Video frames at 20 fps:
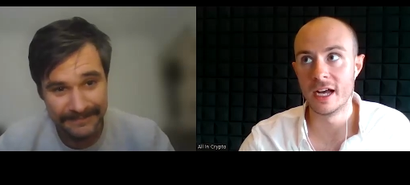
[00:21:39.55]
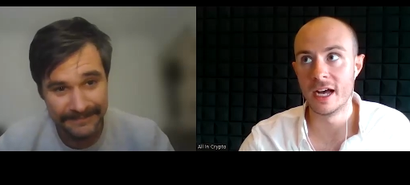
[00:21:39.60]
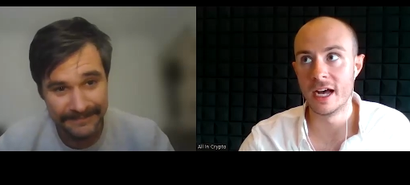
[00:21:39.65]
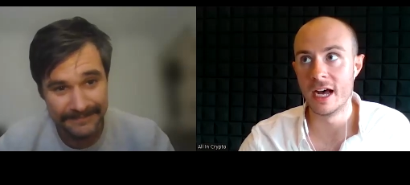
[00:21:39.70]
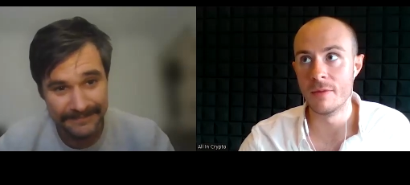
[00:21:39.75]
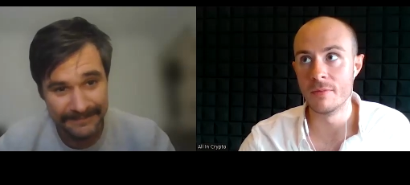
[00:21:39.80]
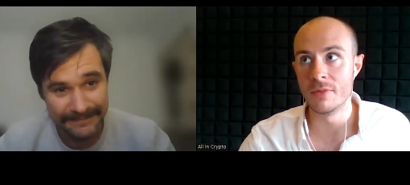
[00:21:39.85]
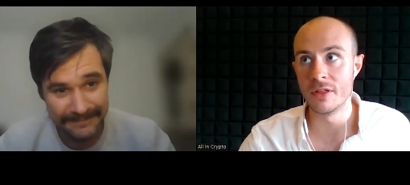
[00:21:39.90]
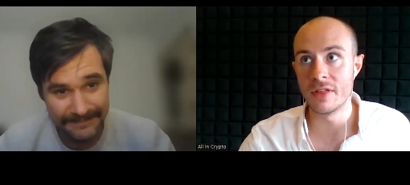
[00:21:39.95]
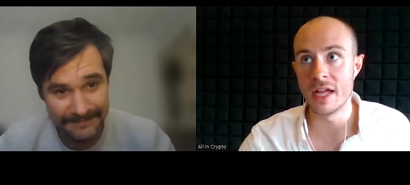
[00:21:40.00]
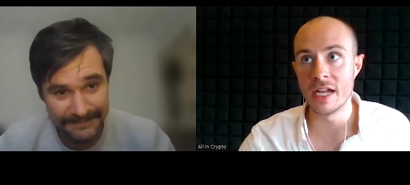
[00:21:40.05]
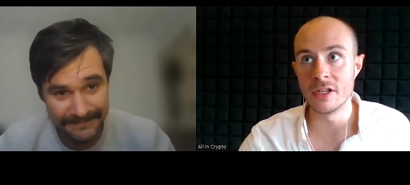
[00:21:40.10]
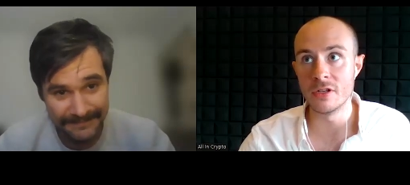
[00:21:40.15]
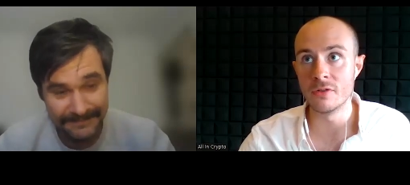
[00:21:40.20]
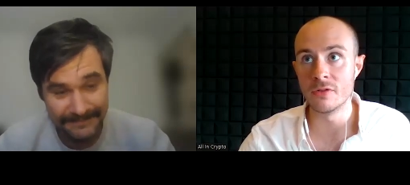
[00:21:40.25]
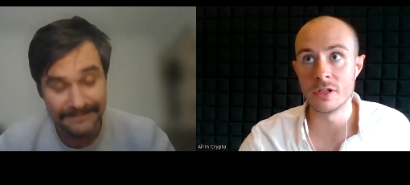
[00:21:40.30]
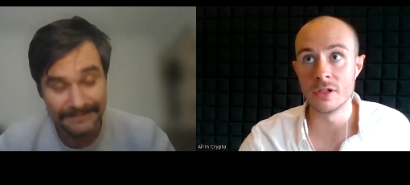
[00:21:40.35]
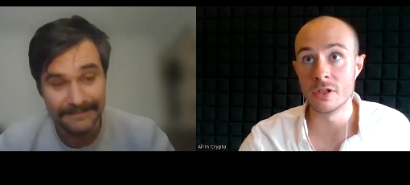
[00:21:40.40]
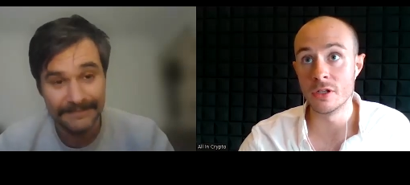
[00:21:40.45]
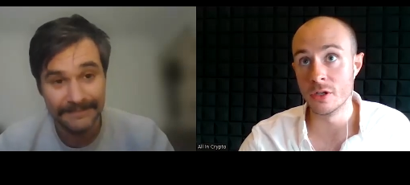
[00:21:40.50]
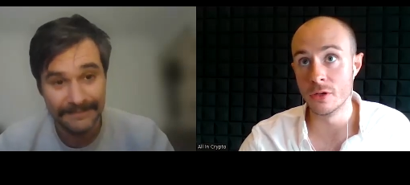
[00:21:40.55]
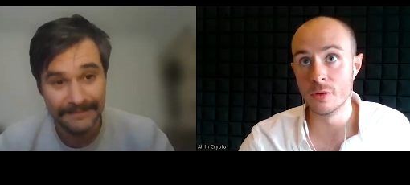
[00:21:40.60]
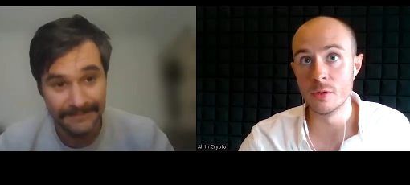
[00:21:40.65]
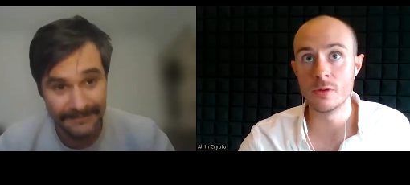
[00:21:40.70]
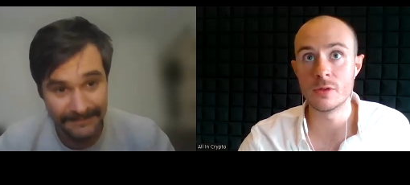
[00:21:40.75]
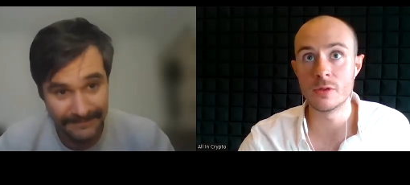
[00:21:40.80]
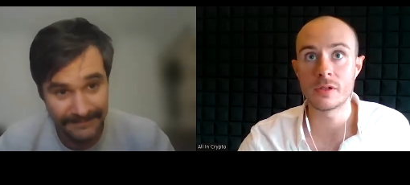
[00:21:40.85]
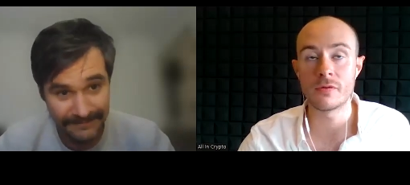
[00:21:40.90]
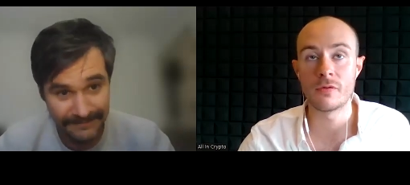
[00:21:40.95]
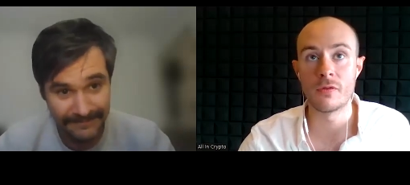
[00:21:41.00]
Speaker 1: um, that then you can
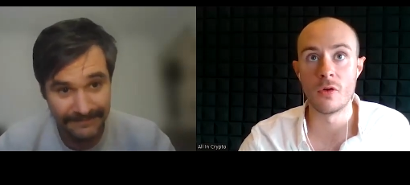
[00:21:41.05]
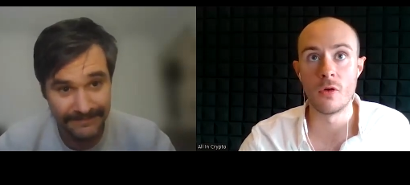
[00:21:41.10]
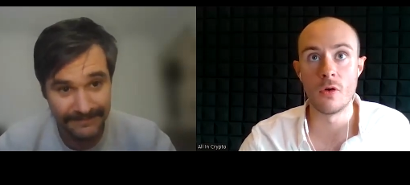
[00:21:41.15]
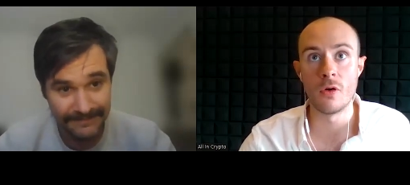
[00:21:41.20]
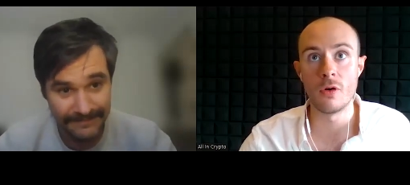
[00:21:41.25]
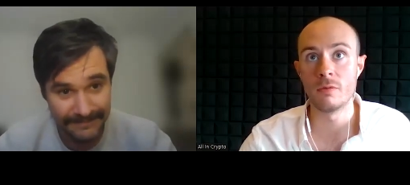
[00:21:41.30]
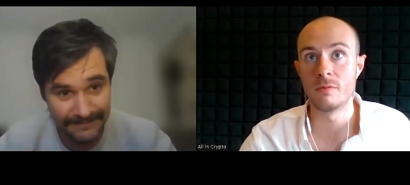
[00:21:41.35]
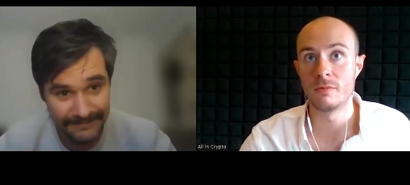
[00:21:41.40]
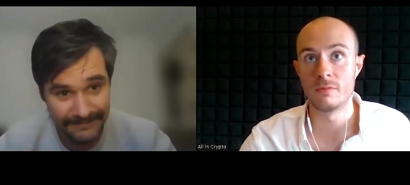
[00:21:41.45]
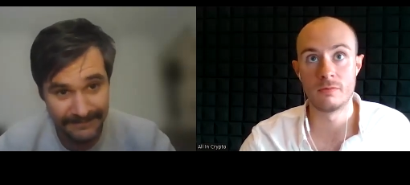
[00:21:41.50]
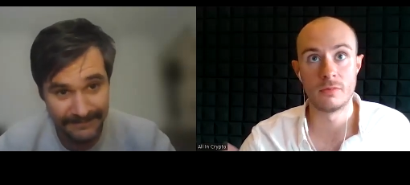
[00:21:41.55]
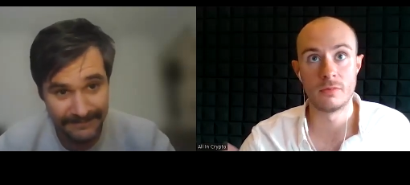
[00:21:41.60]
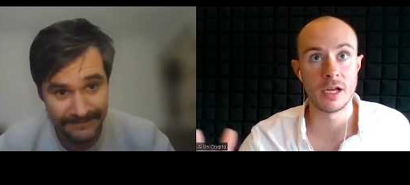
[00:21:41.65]
use for,